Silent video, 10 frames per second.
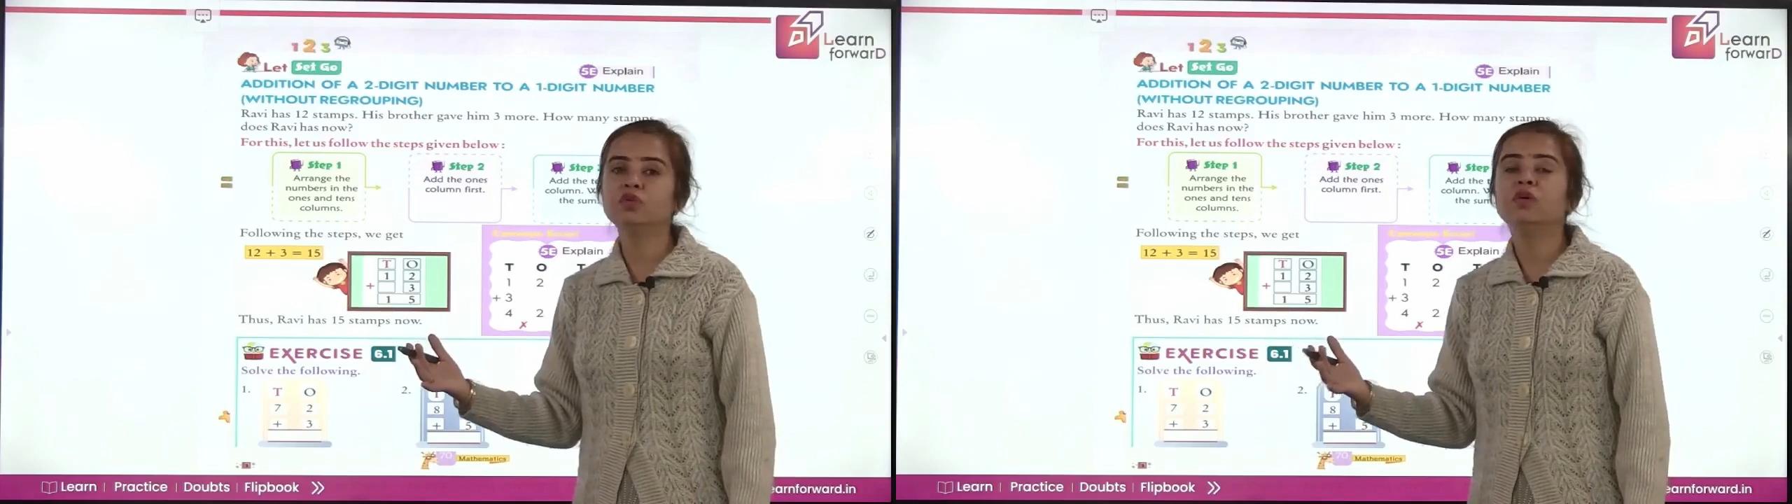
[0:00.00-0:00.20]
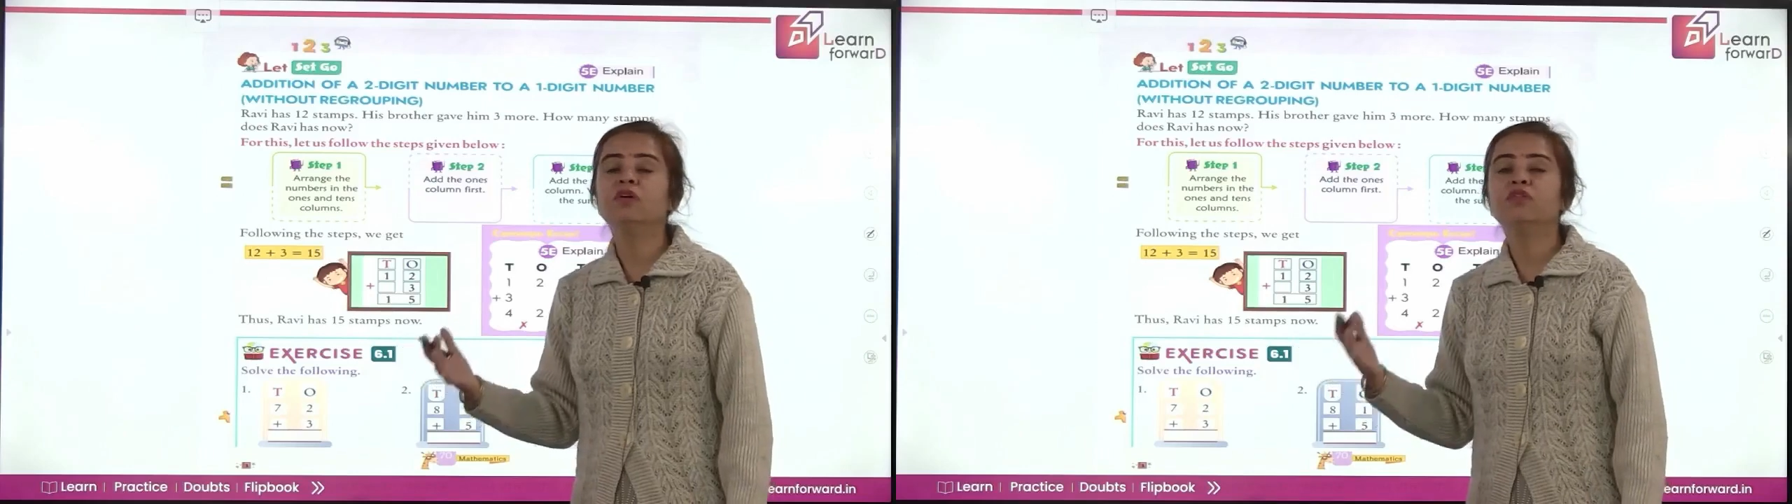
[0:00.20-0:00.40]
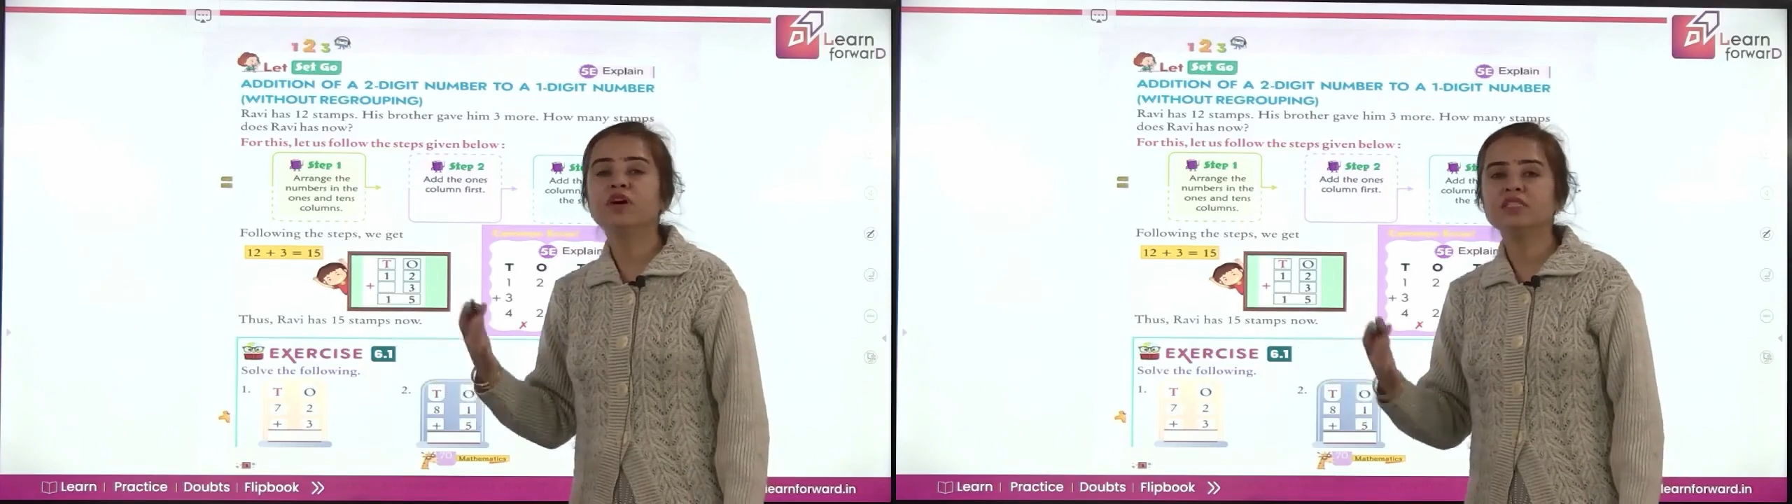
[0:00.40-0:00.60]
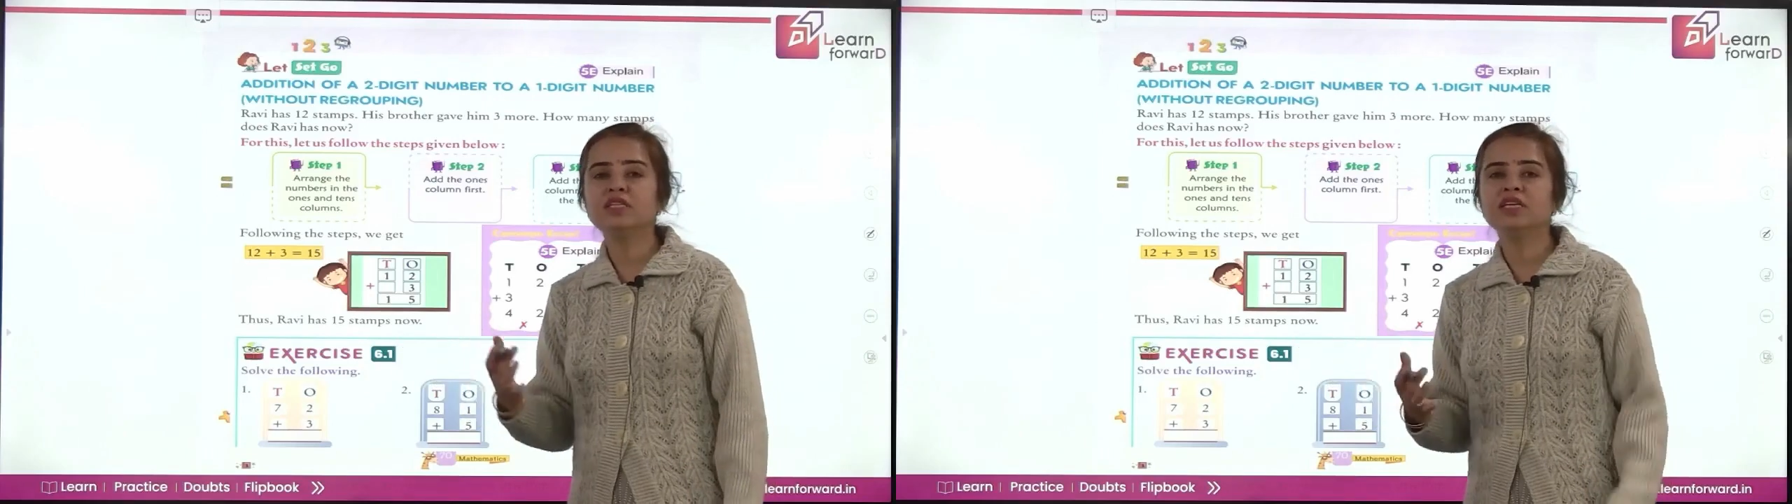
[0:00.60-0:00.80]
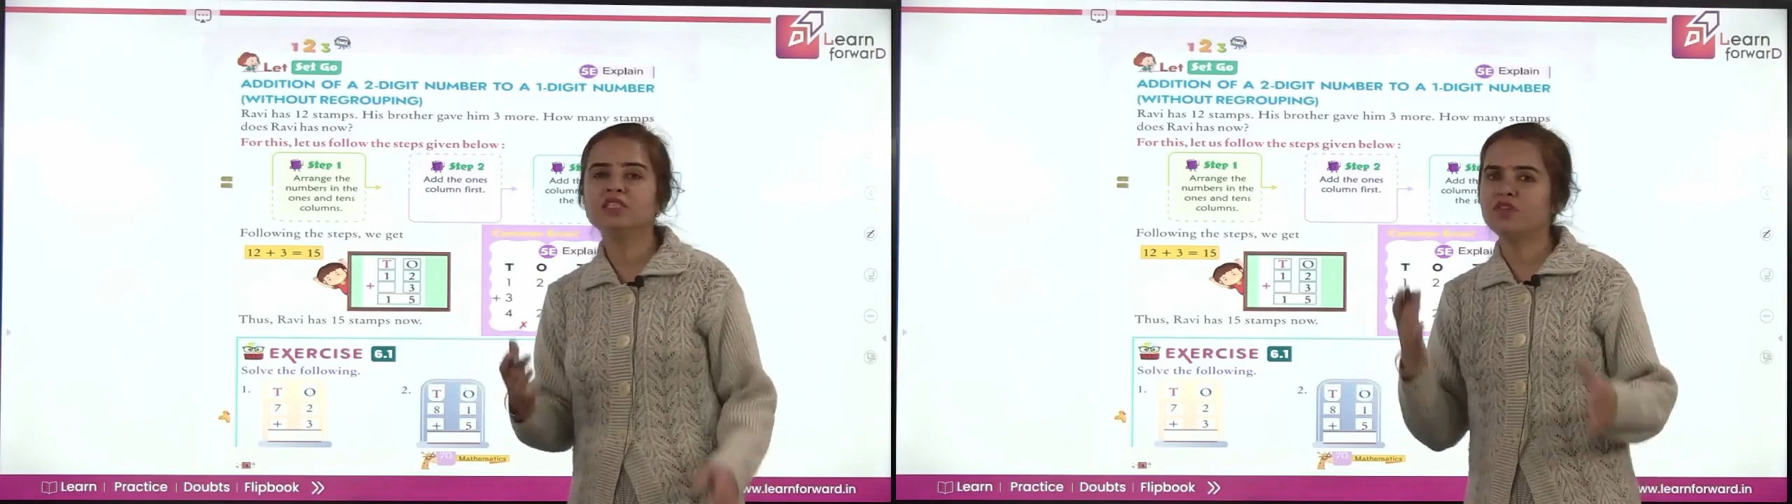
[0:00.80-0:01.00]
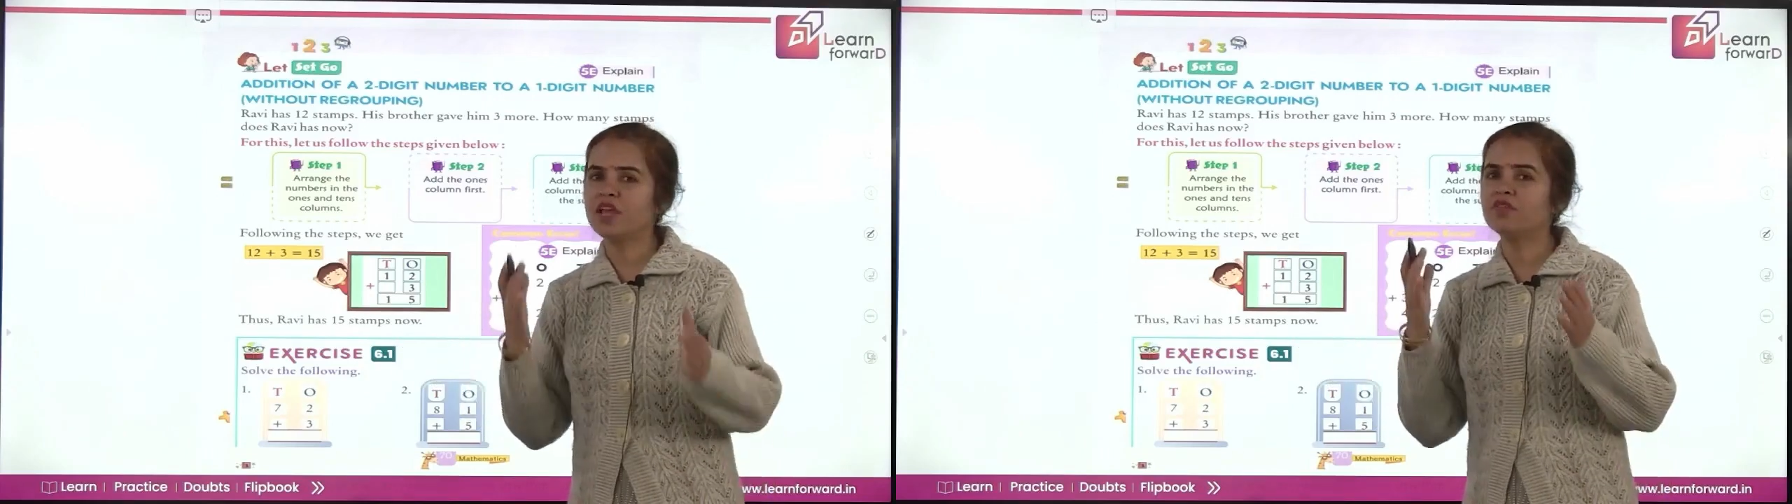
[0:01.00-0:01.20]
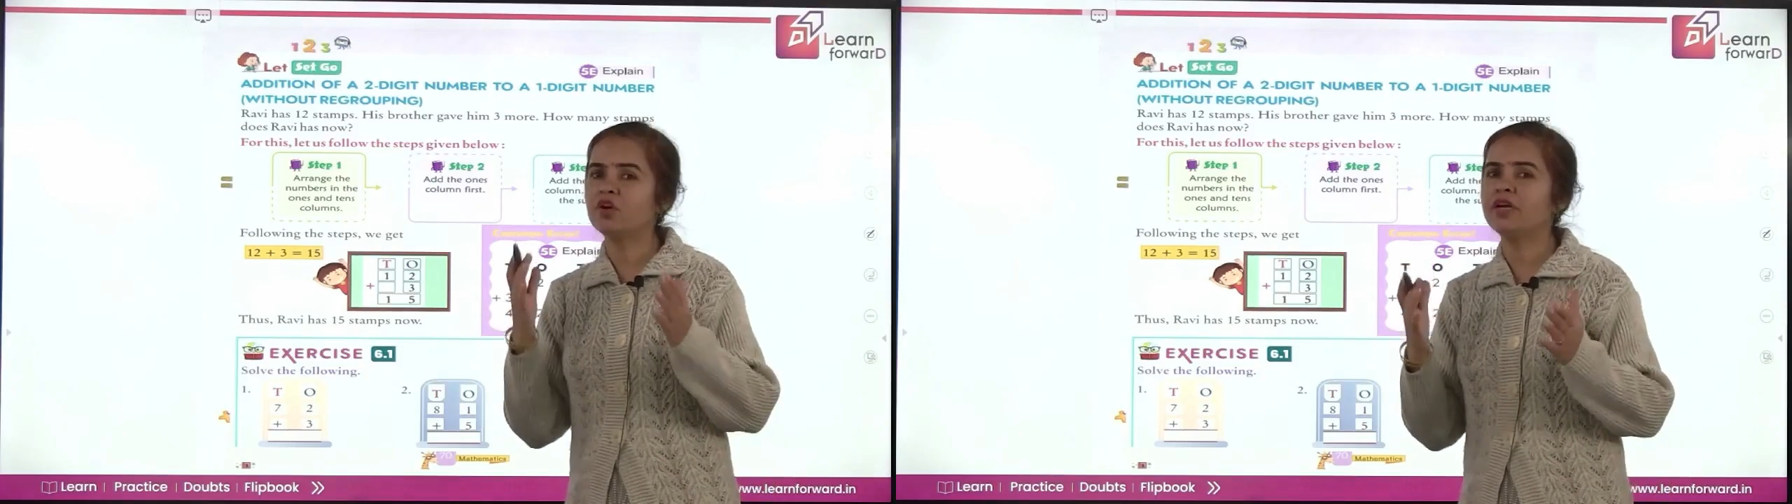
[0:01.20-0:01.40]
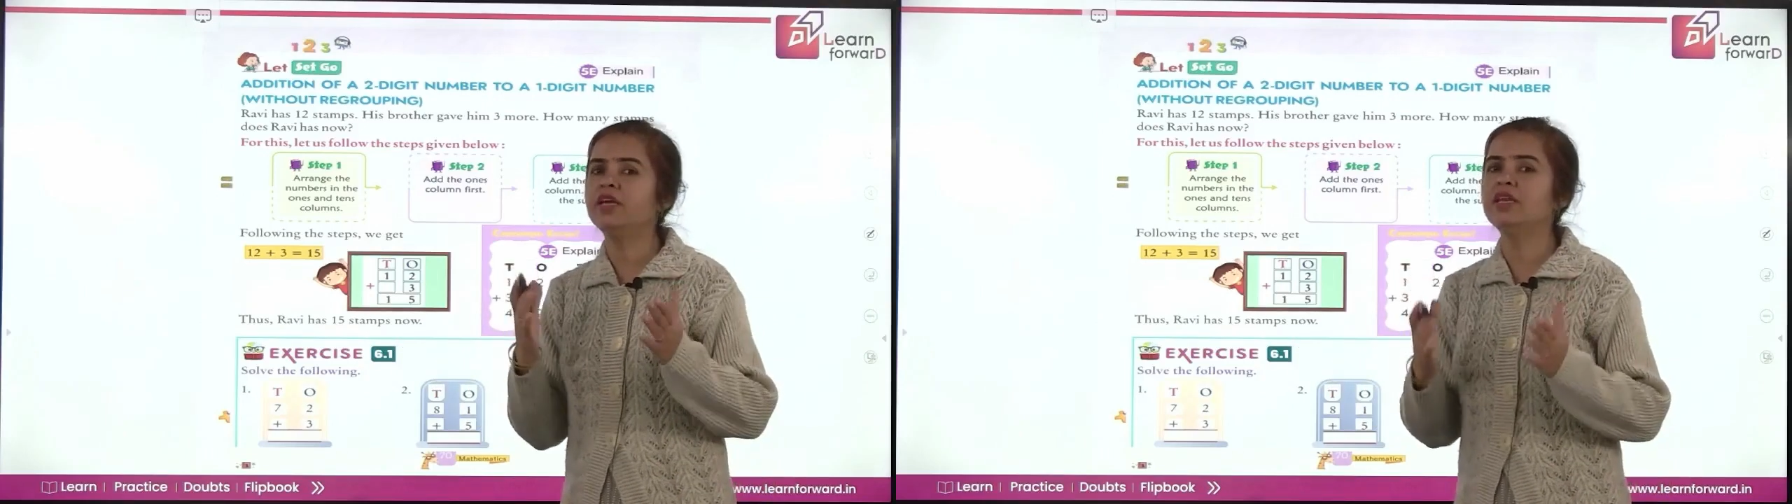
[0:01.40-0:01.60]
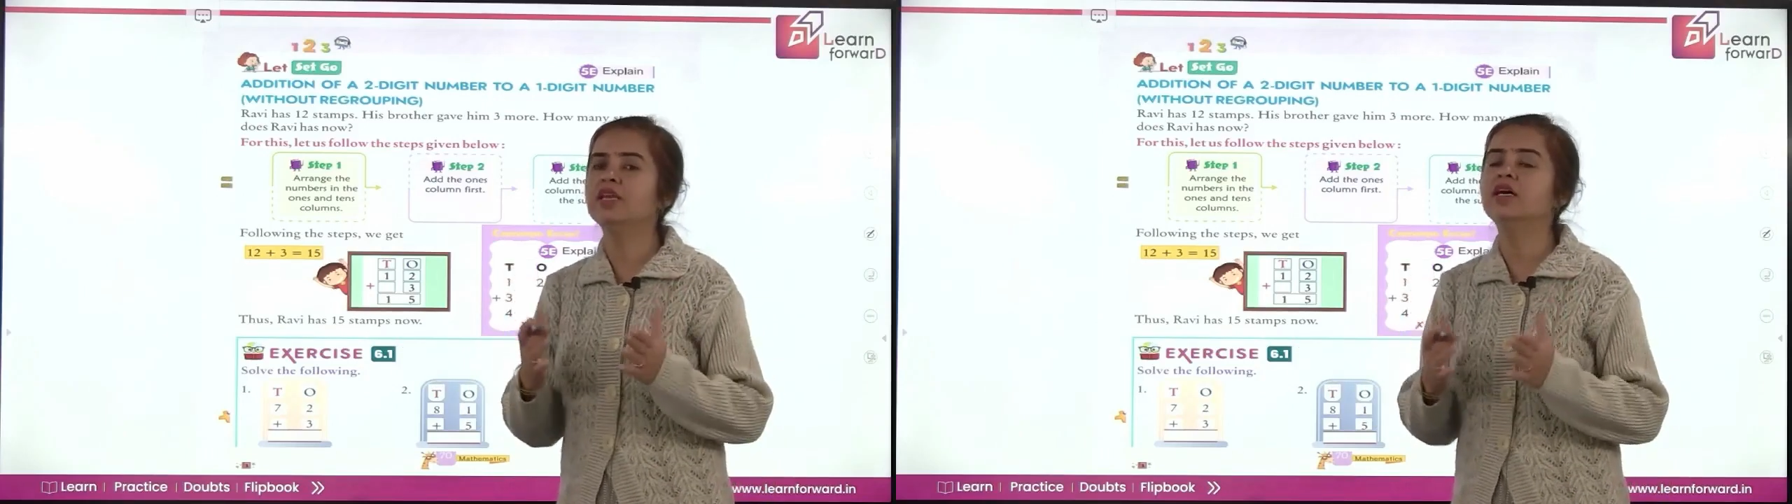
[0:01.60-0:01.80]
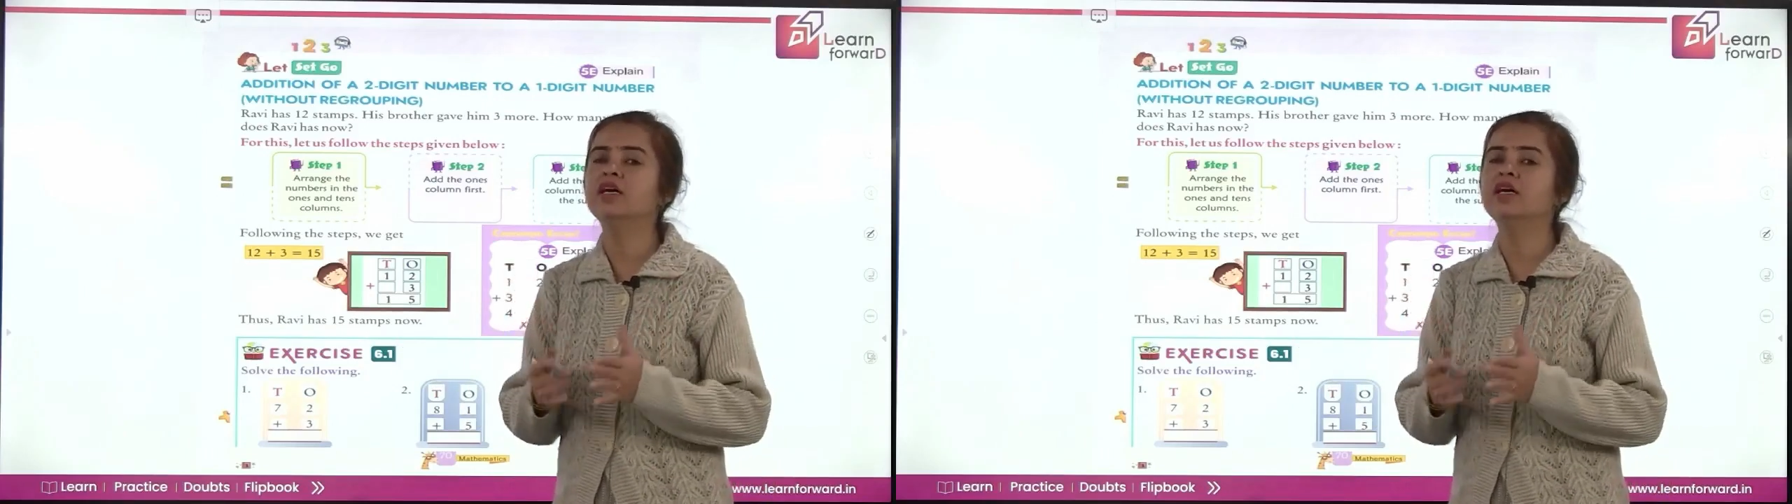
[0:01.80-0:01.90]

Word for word: first thing is we have already learned